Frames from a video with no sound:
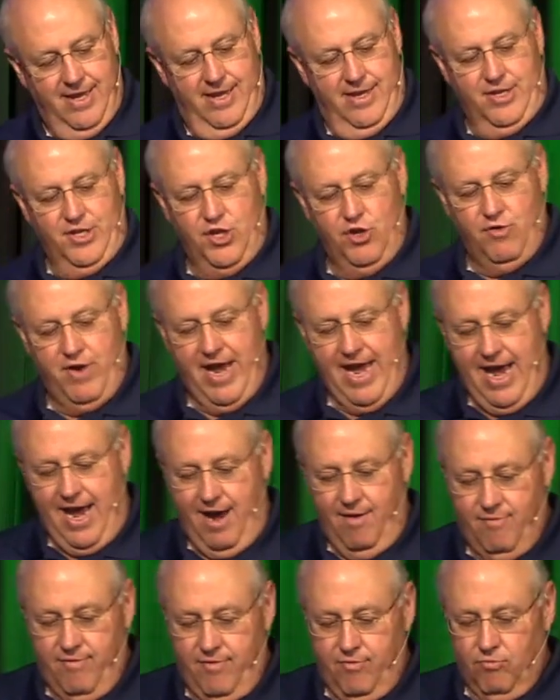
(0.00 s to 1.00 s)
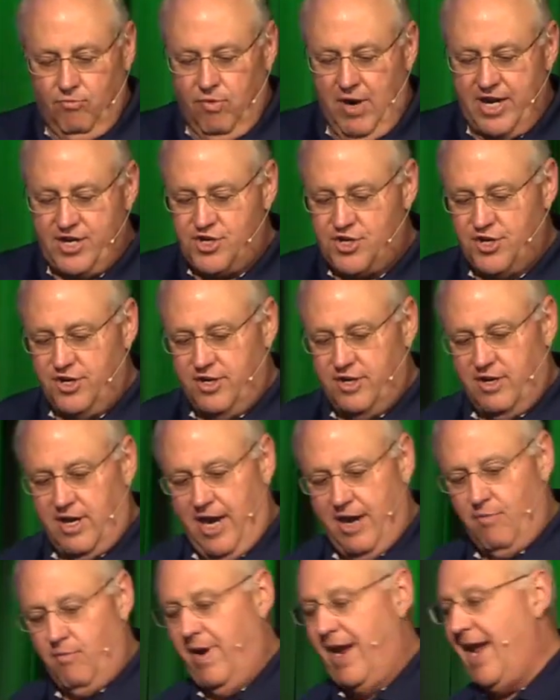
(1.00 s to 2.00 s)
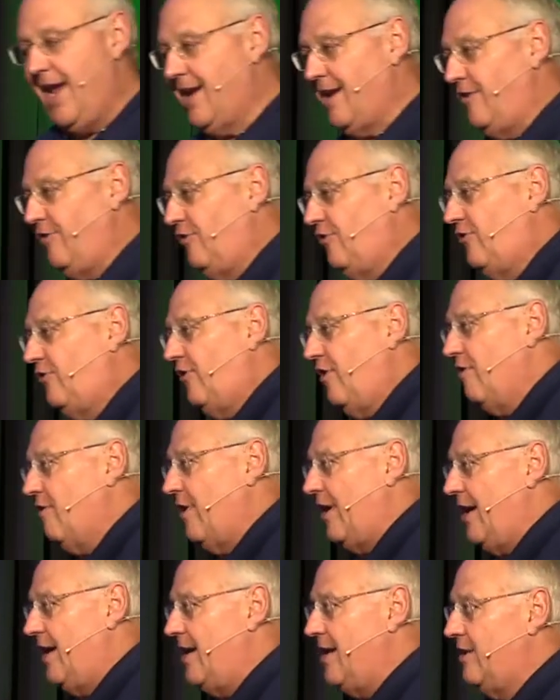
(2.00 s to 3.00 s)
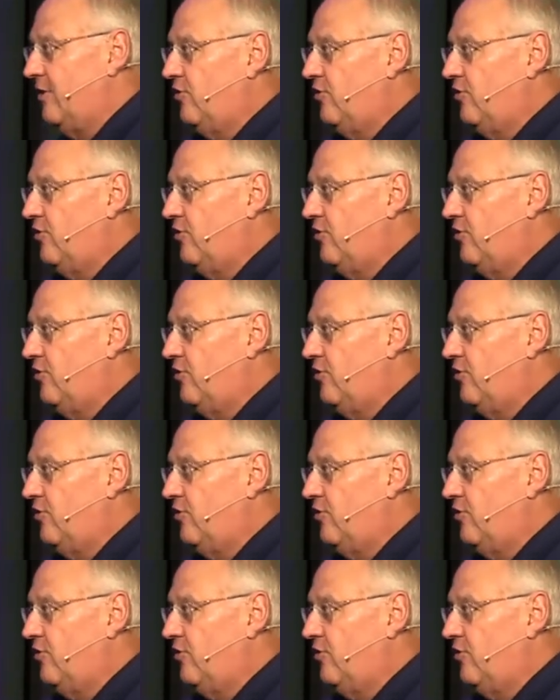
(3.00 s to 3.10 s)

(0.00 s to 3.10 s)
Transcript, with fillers: you have Russia, Iran, and Syria in